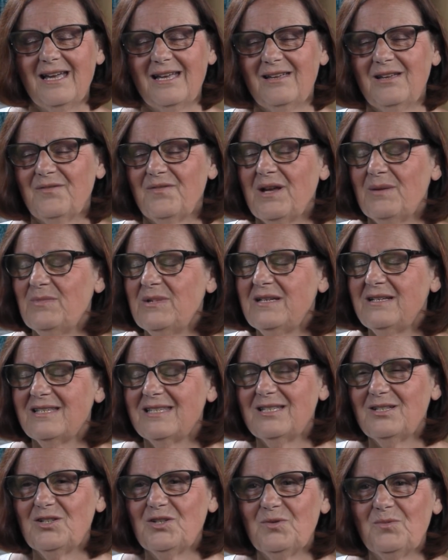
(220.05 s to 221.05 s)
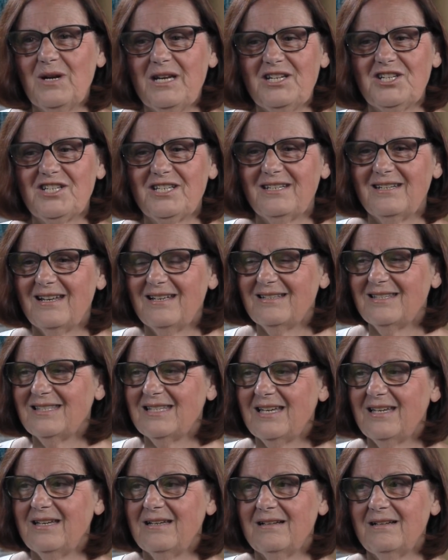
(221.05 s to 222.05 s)
if I'm in a situation, I'll
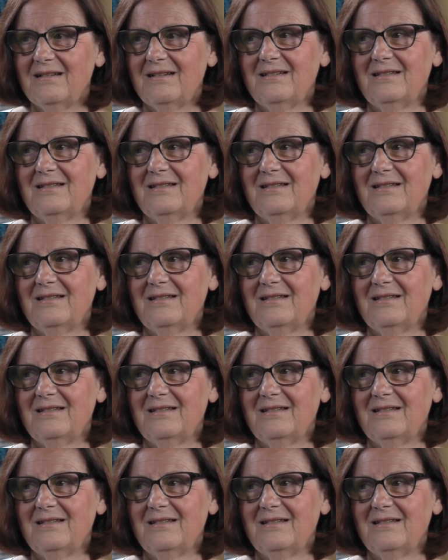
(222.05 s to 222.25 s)
say,